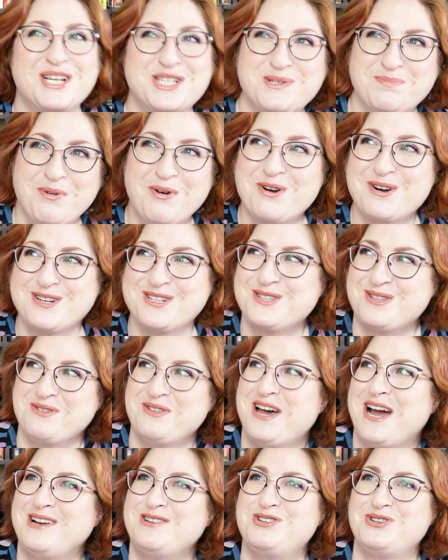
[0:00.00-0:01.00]
explores through
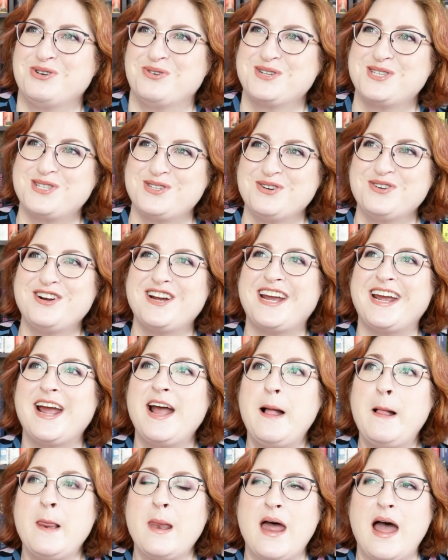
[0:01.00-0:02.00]
that short story.
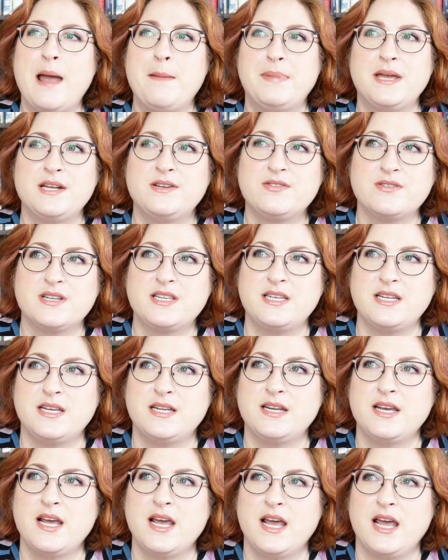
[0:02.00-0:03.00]
I'm
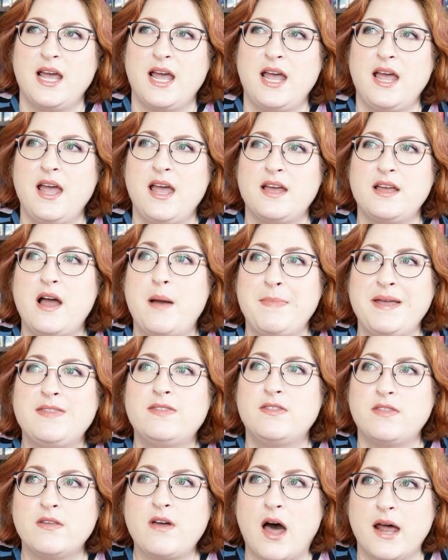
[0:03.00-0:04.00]
interested eh, I
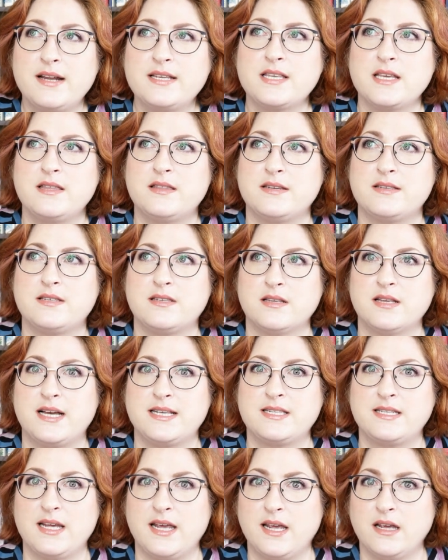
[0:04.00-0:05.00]
mean, honestly, the
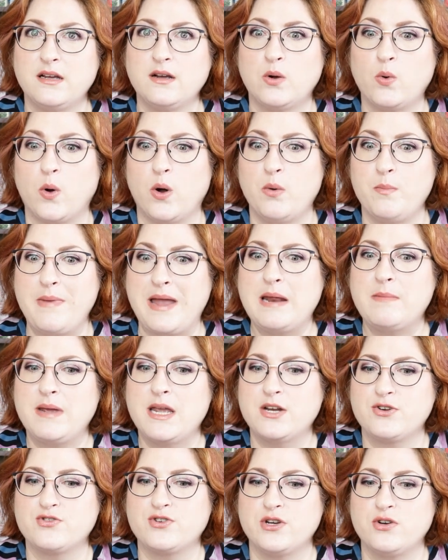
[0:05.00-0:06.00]
Celeste Ng quote made me
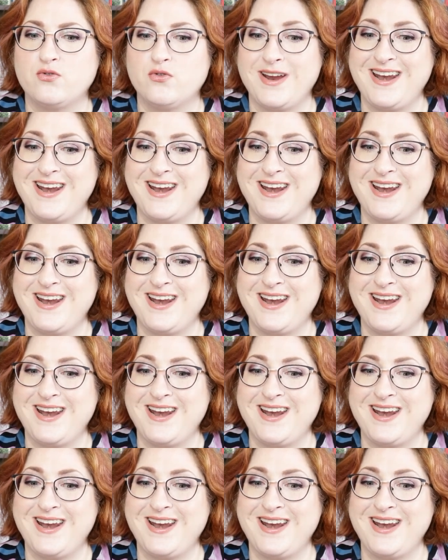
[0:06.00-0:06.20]
interested in